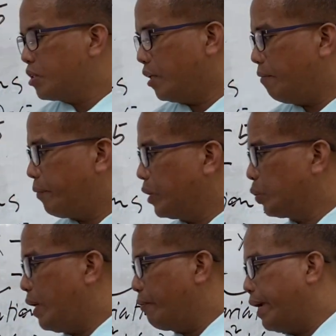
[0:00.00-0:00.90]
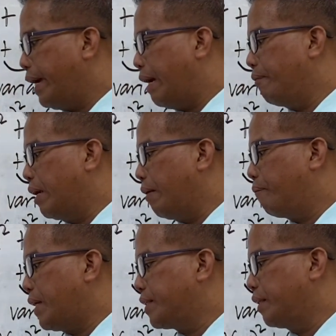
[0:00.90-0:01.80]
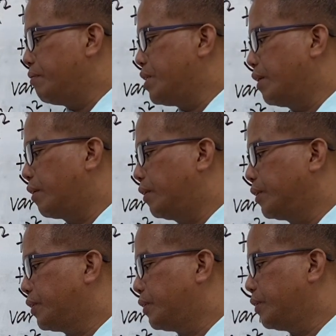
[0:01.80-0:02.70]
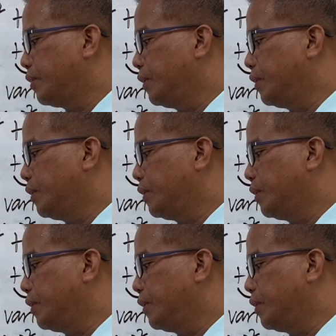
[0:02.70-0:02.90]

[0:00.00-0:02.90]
So the first one, we have the positive zeros.